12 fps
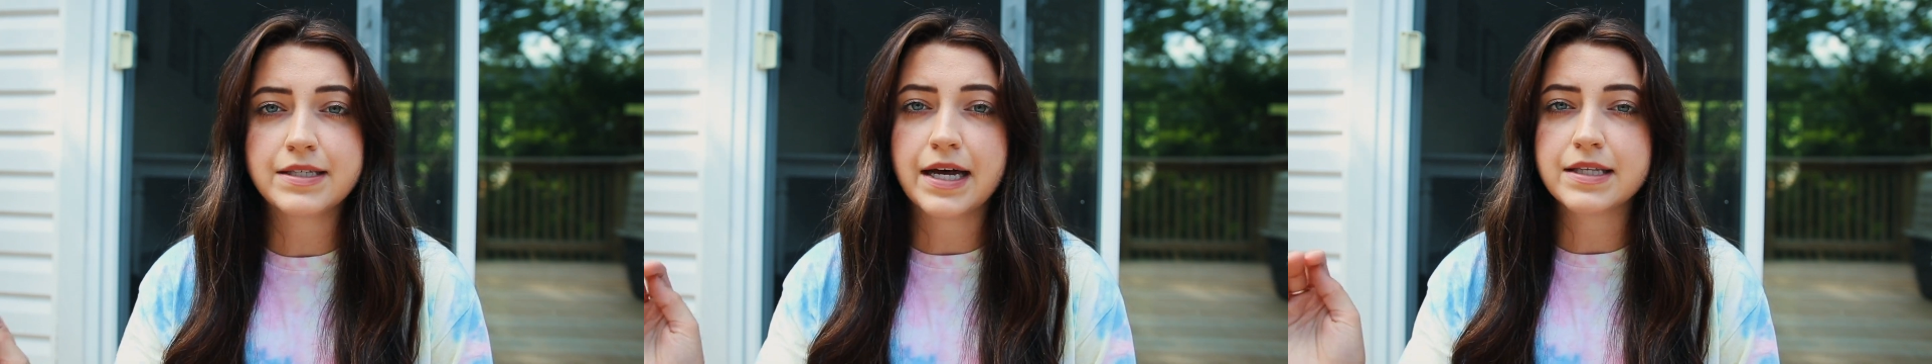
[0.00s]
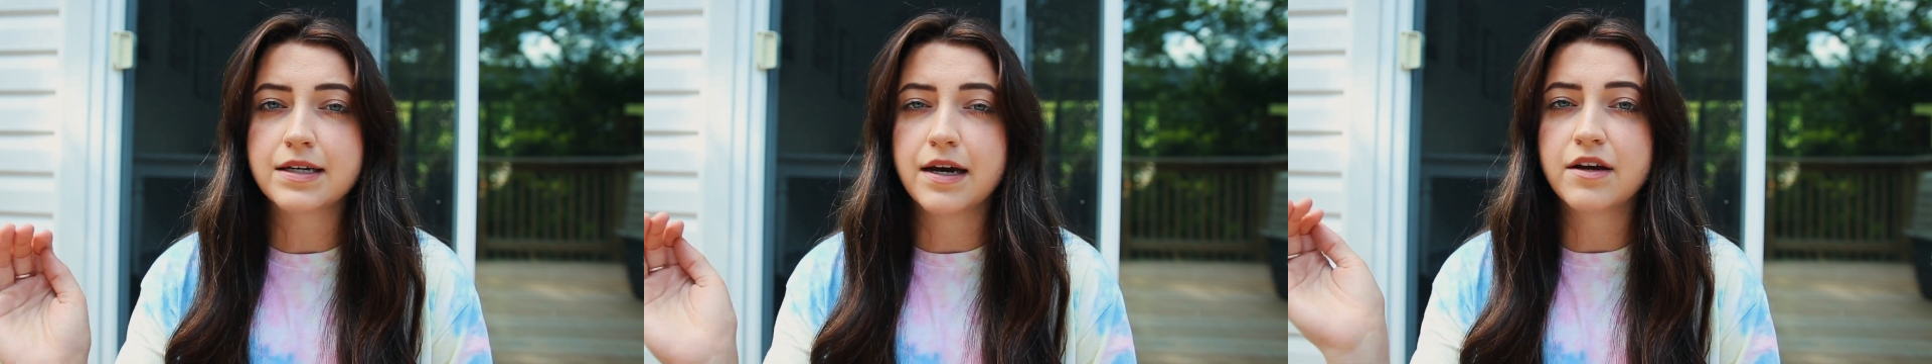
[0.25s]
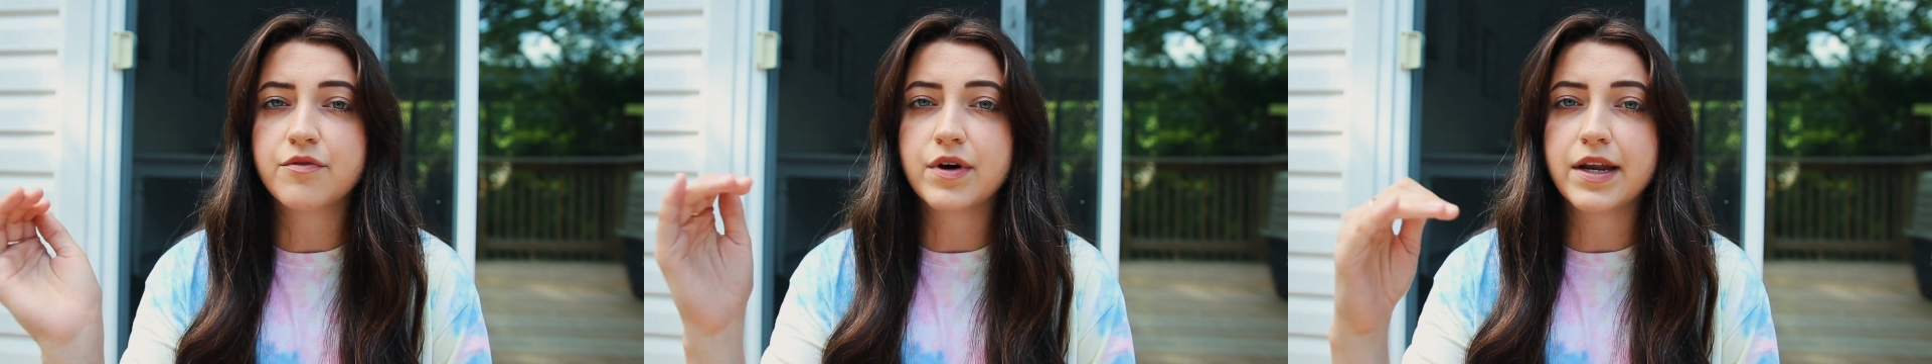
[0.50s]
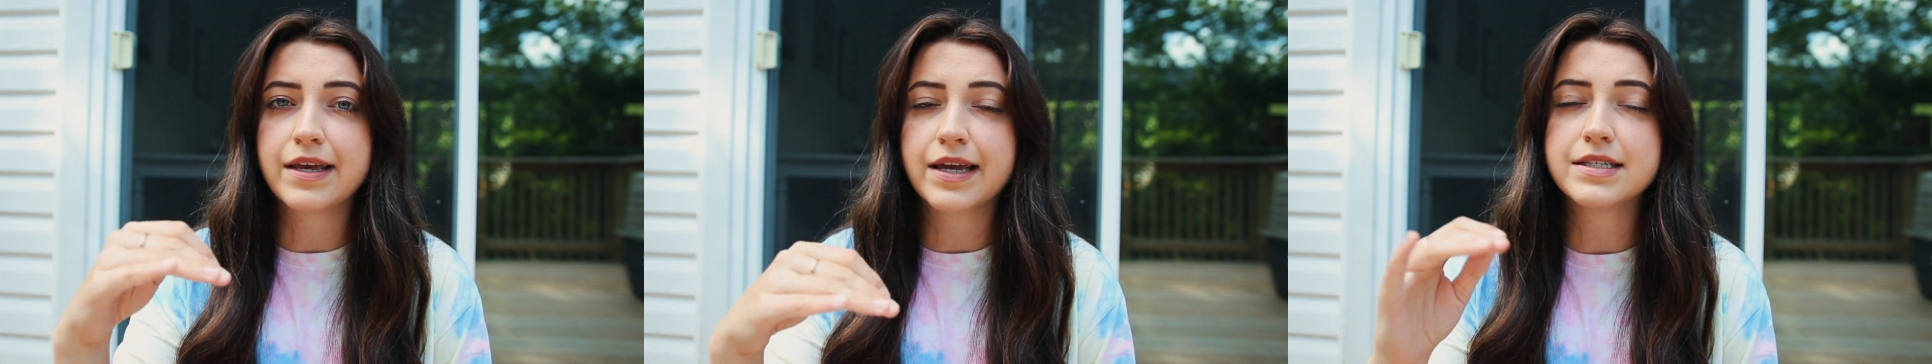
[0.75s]
that's kind of
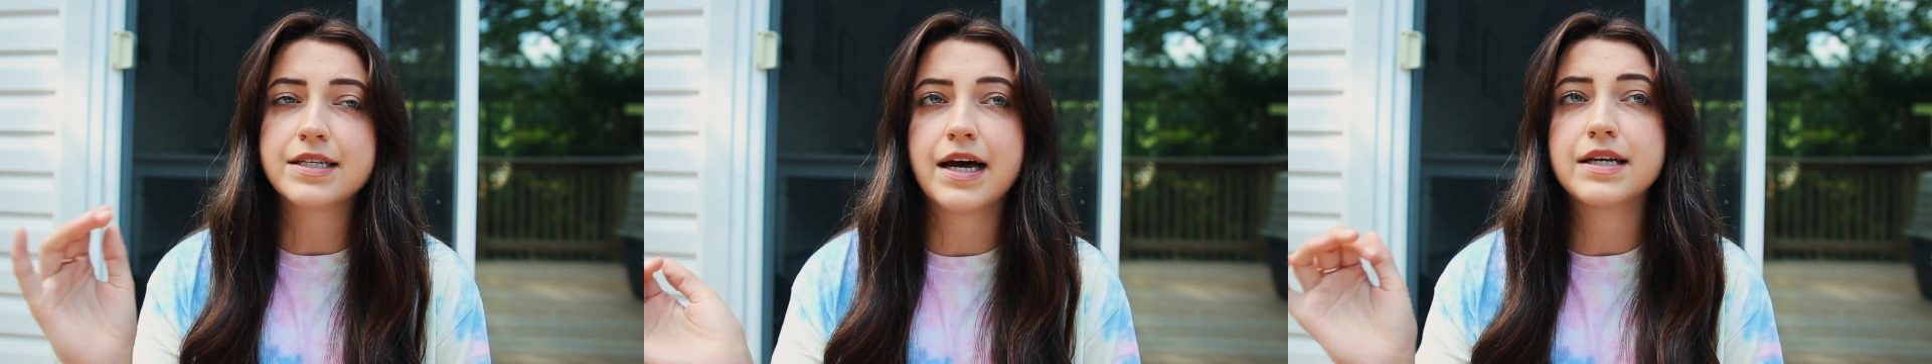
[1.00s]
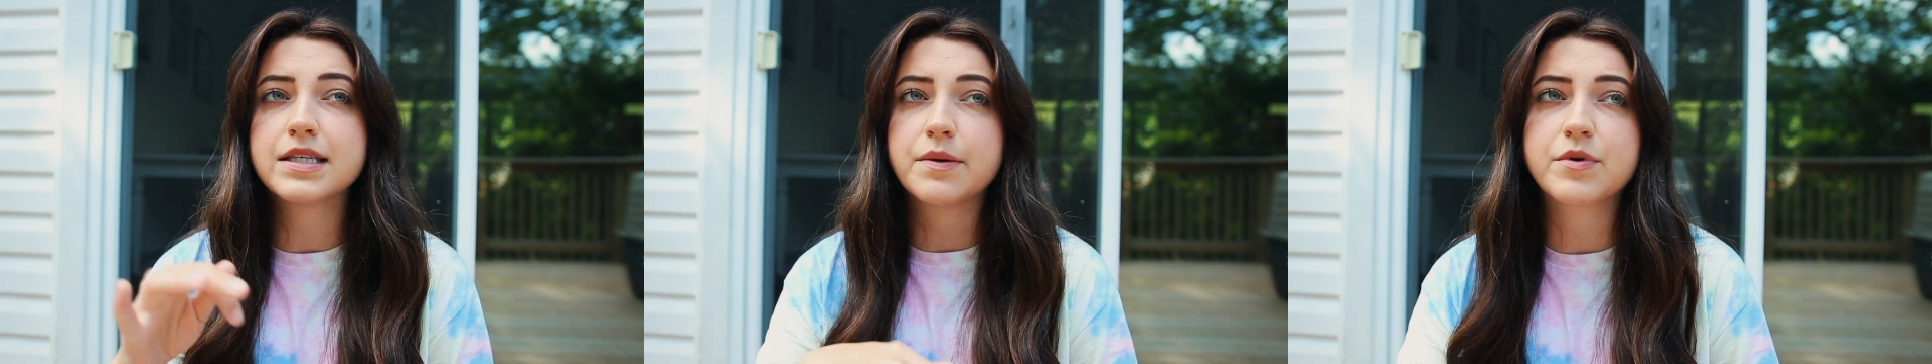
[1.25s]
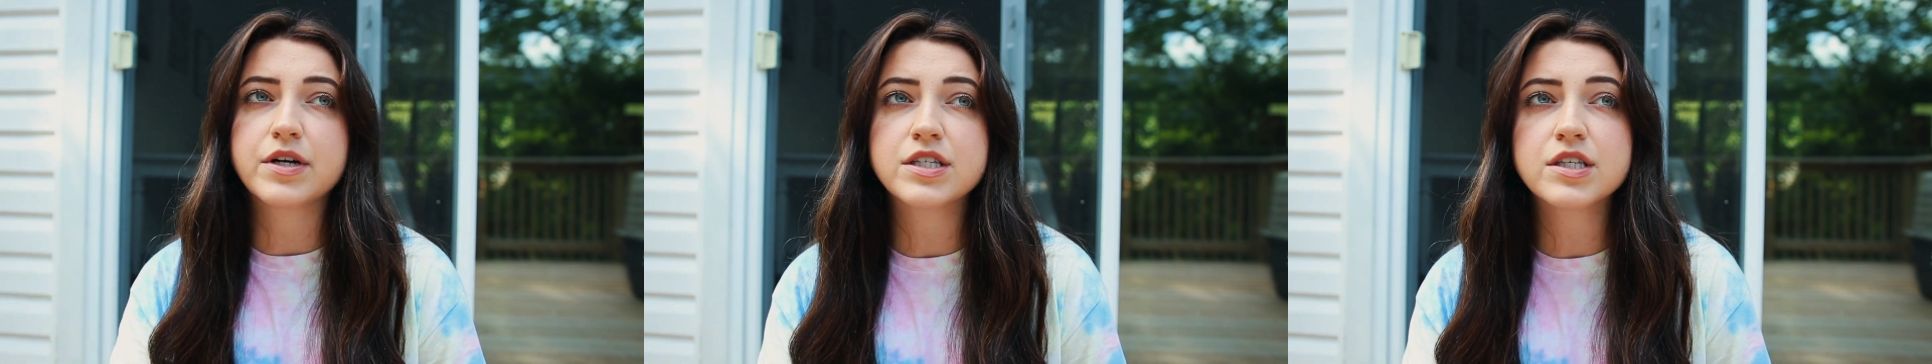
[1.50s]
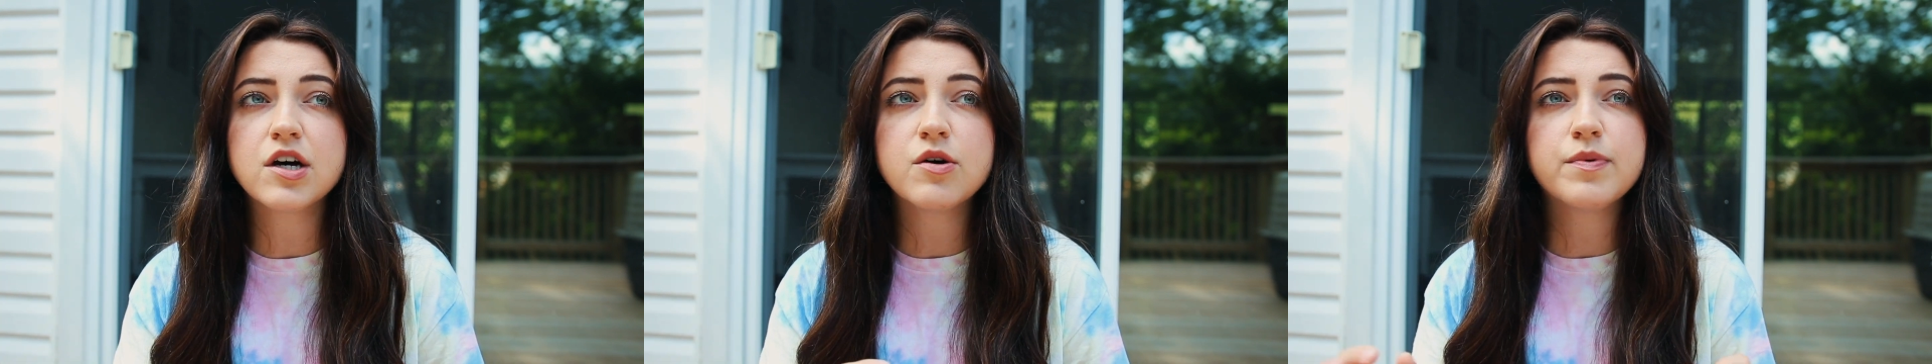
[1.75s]
when I get to that slippery
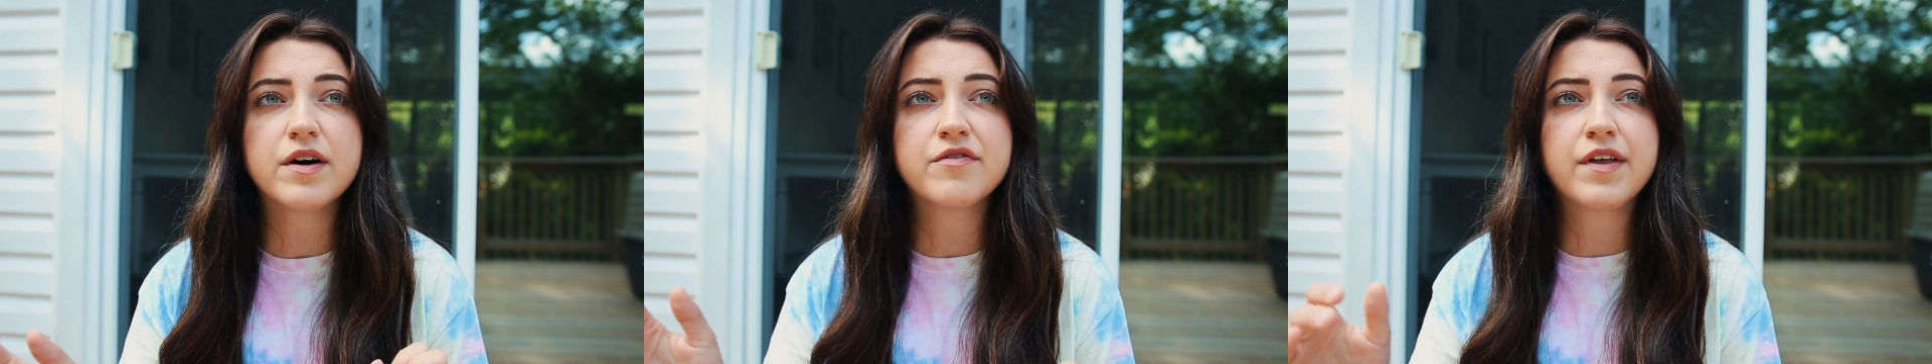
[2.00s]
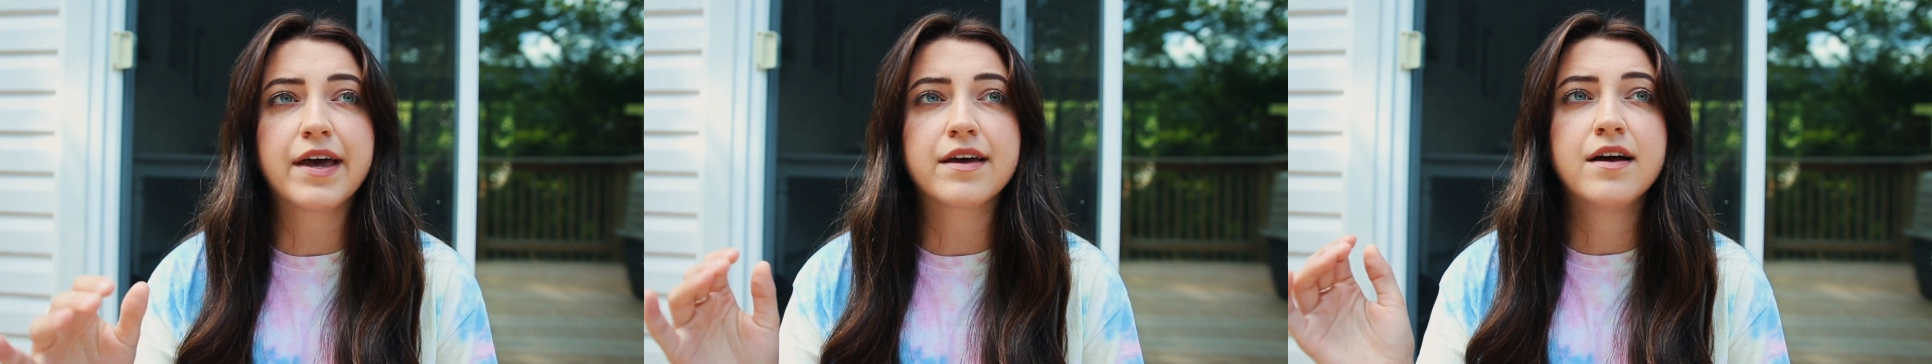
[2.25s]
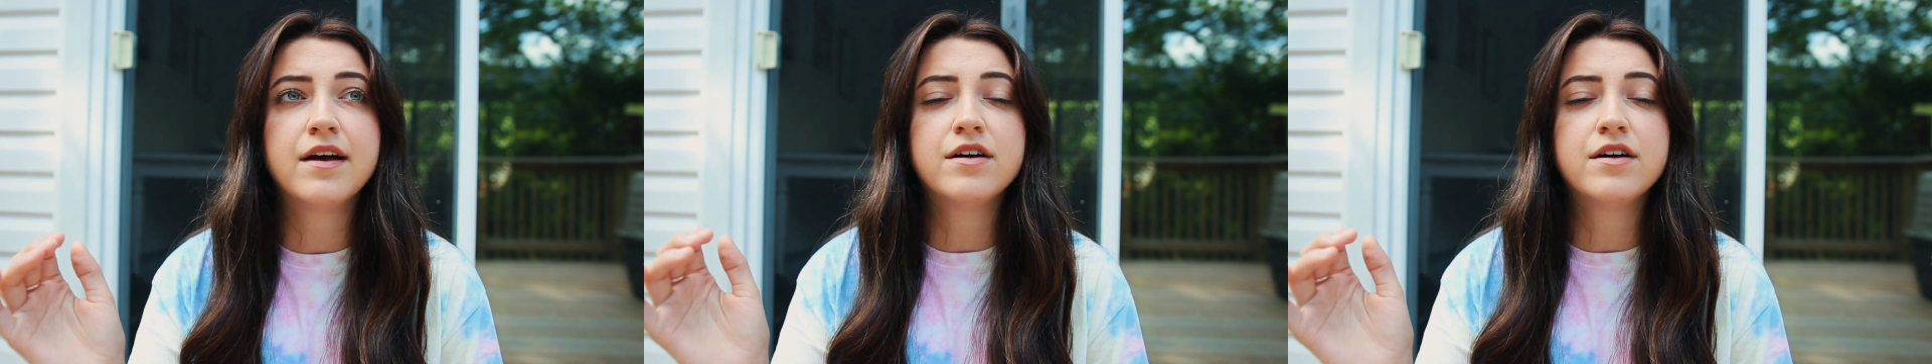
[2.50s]
slope of like